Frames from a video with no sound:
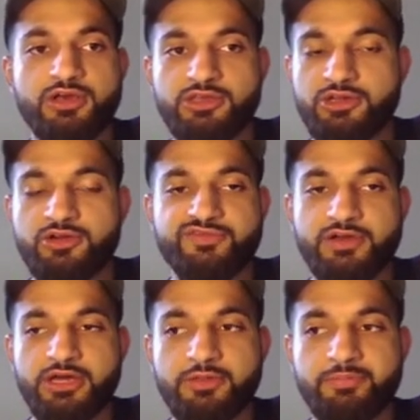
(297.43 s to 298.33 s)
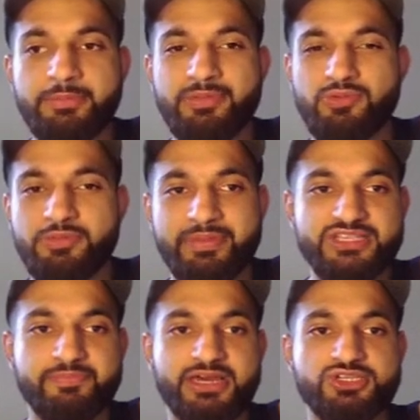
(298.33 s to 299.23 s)
you know, for other people with
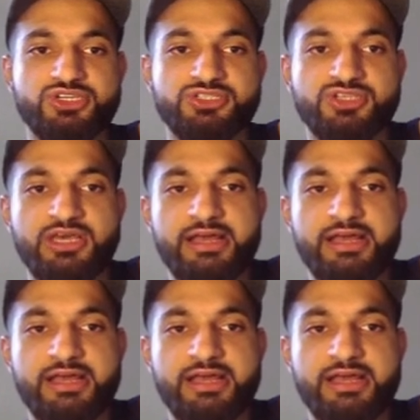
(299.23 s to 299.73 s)
pets pages,